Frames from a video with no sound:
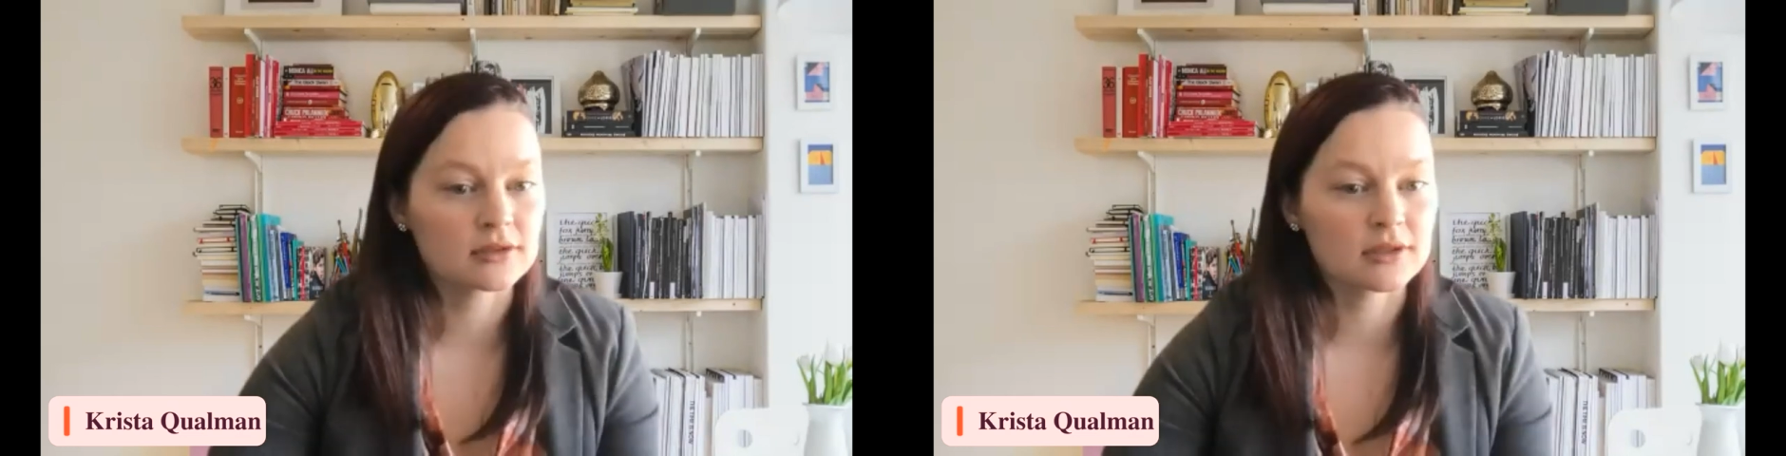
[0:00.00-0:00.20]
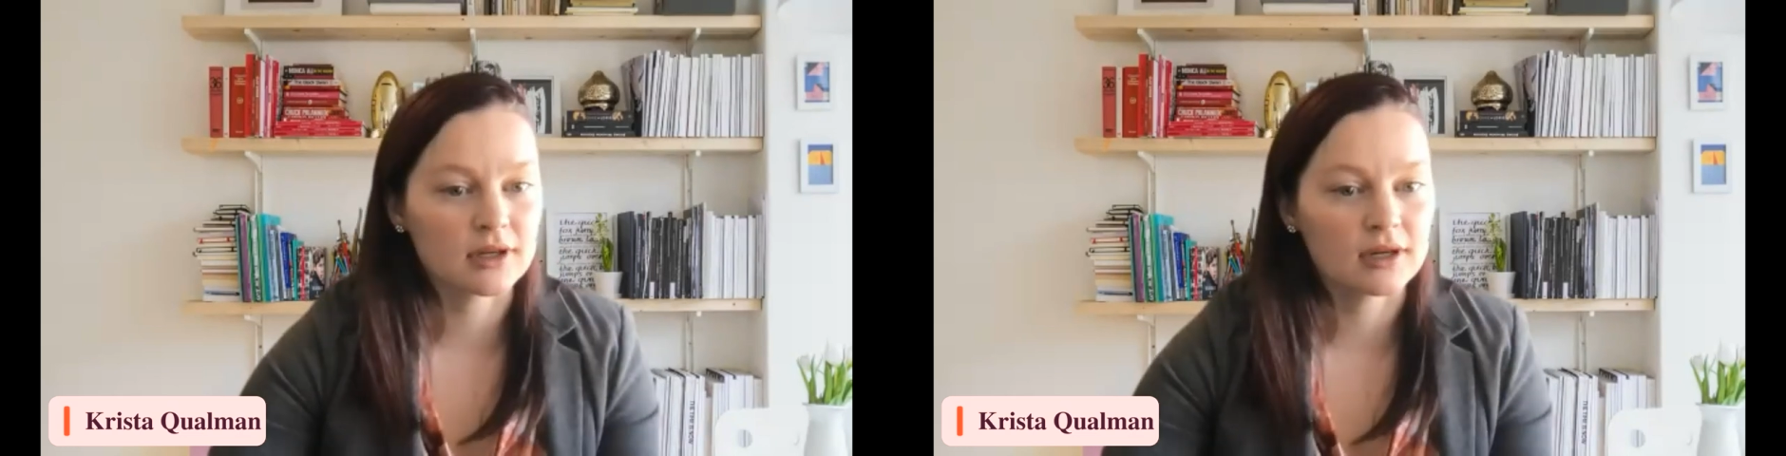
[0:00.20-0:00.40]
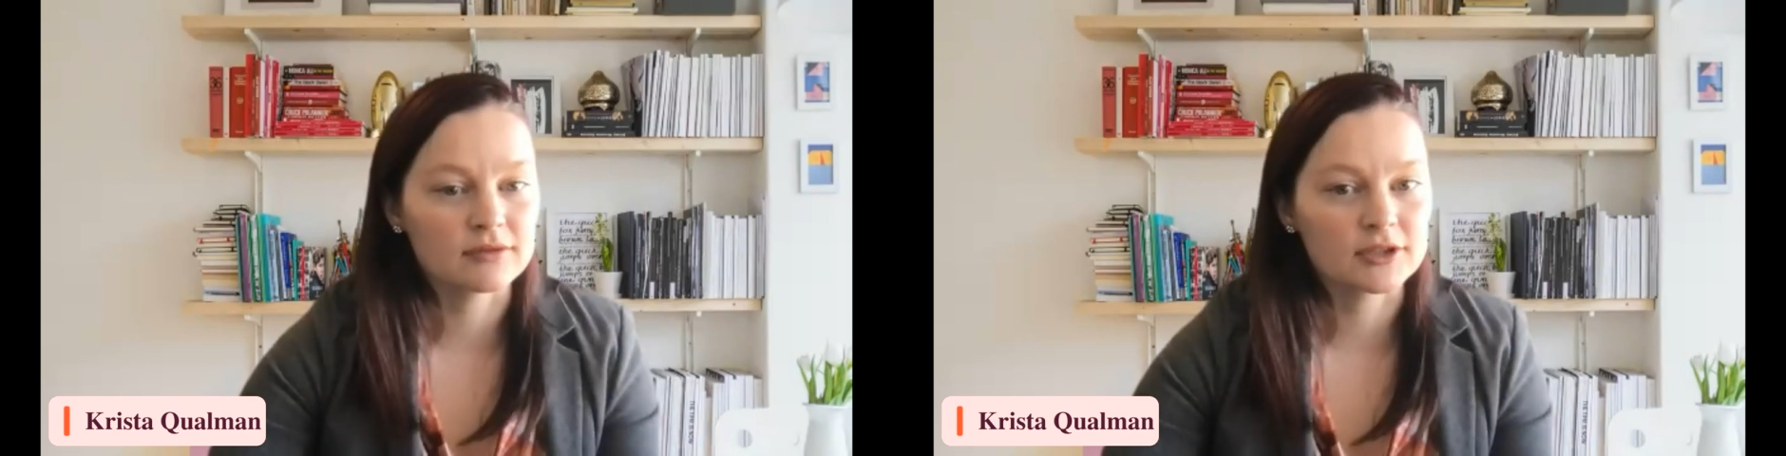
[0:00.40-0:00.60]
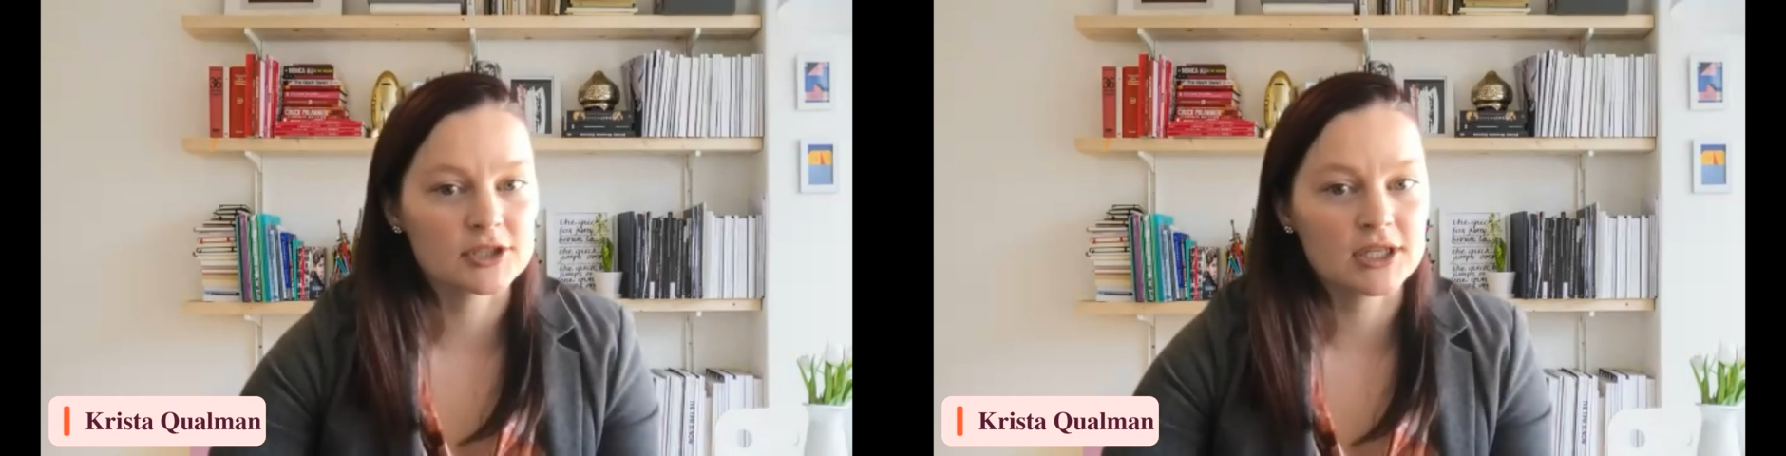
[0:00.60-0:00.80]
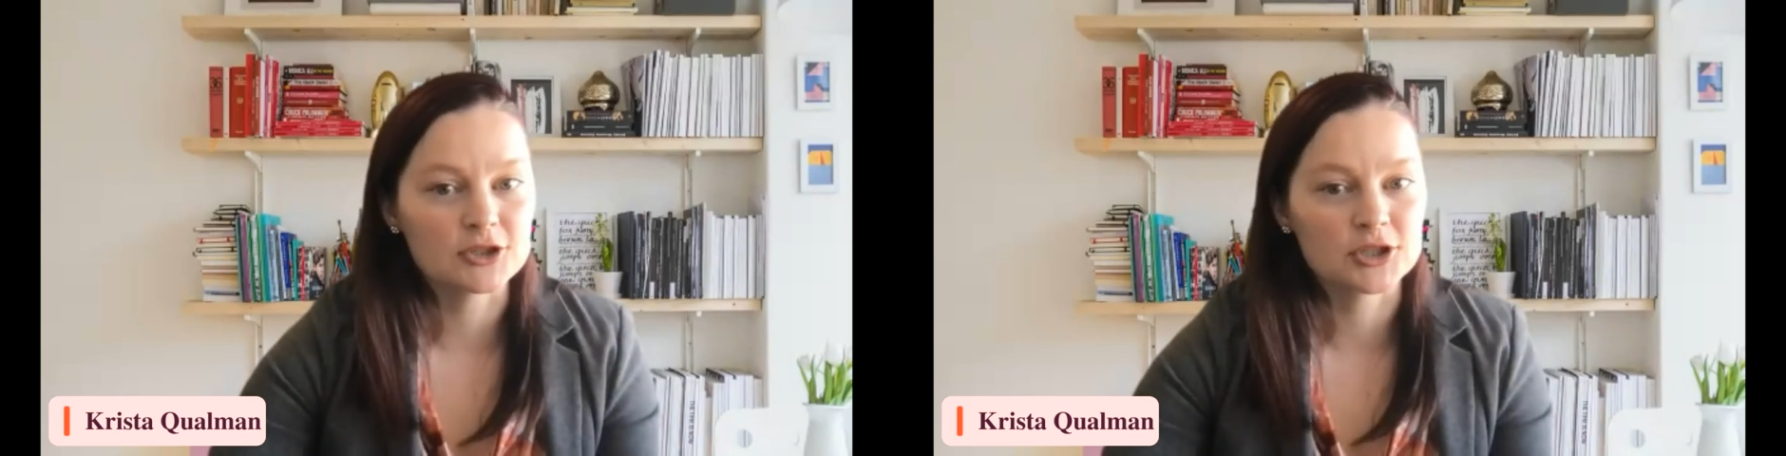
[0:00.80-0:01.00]
the
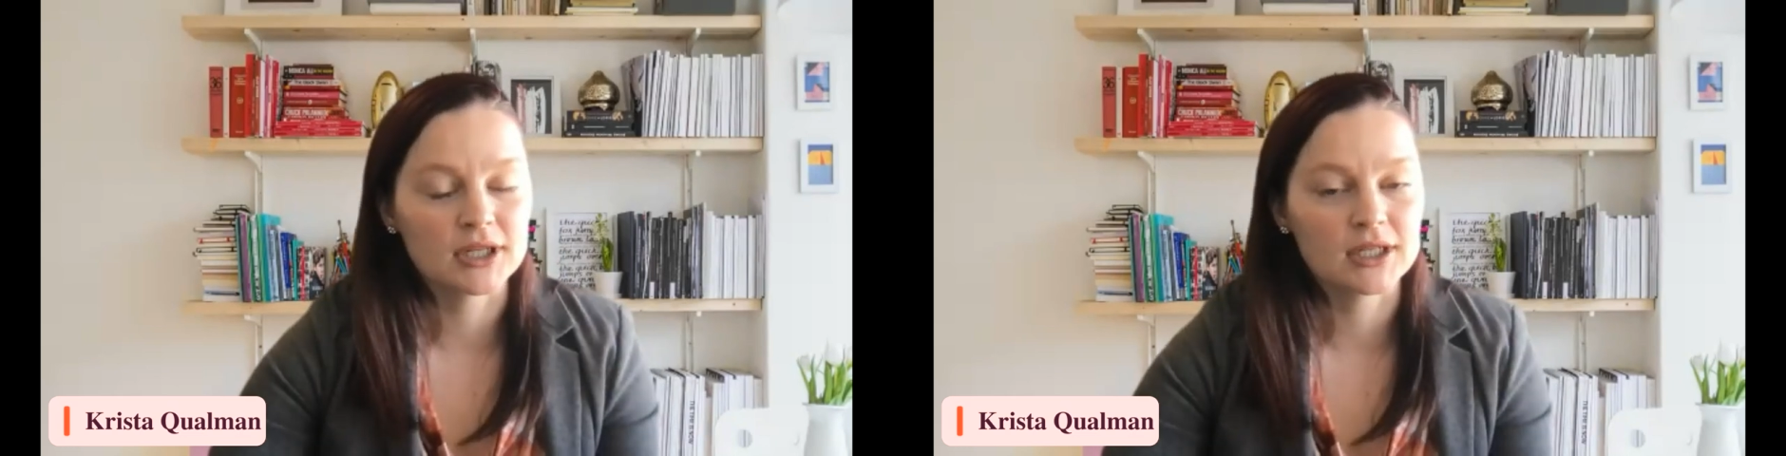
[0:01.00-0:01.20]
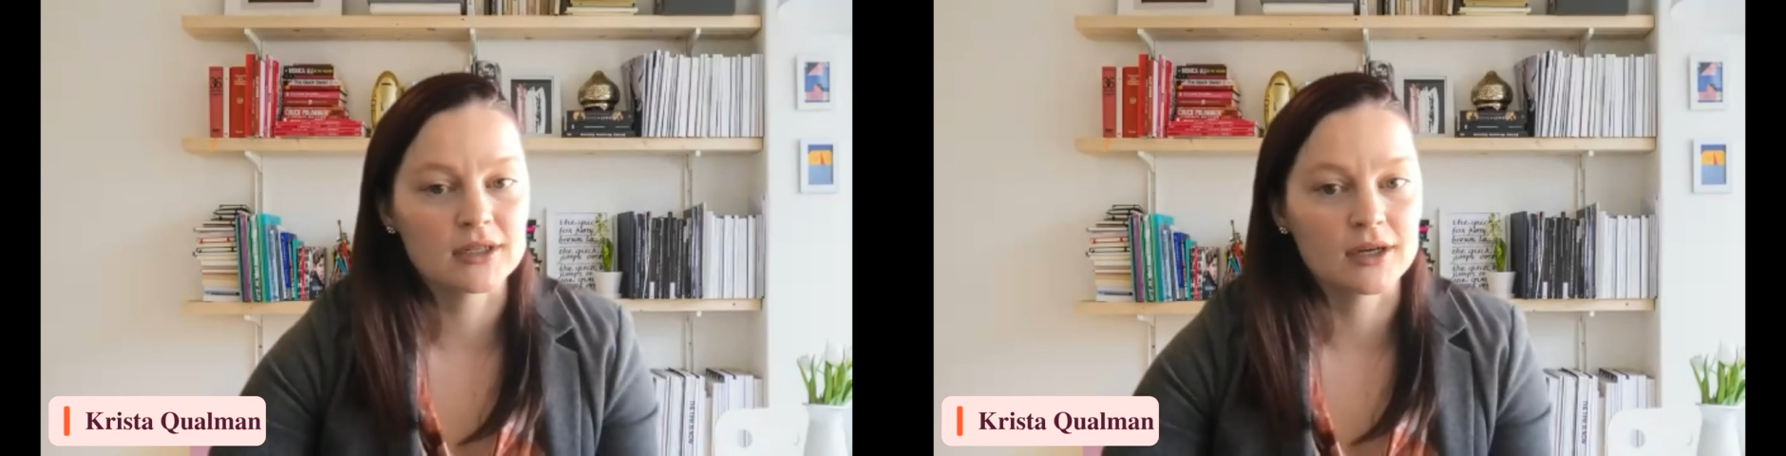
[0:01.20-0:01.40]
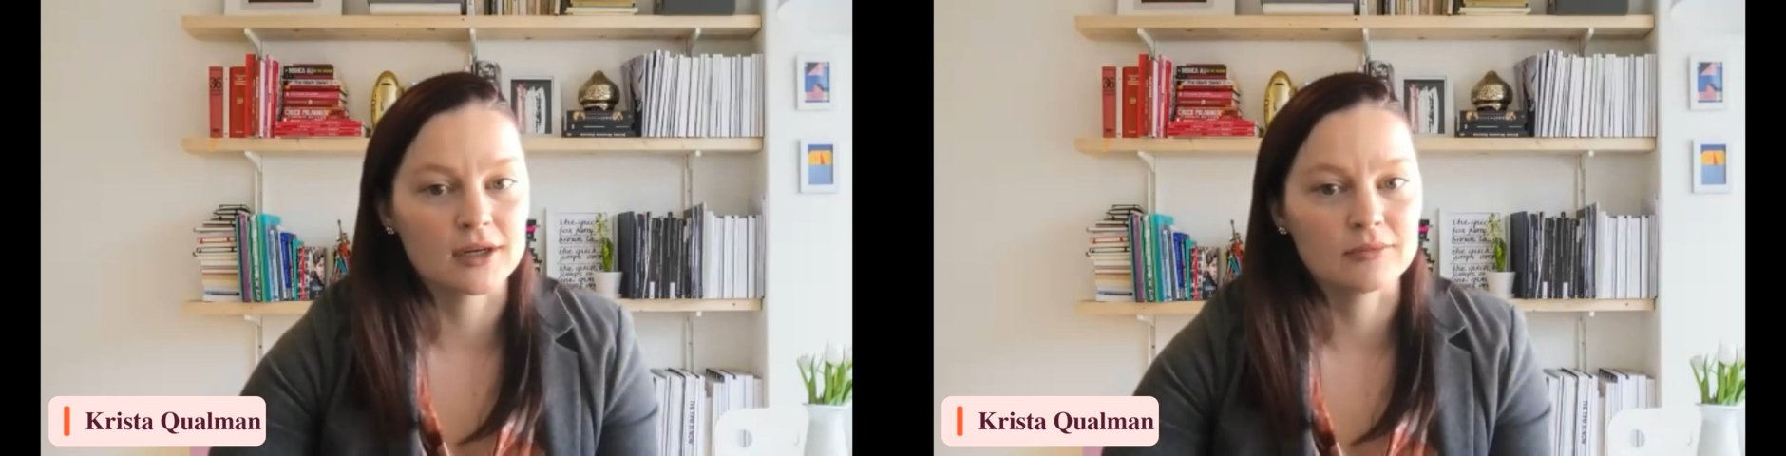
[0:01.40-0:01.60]
conversation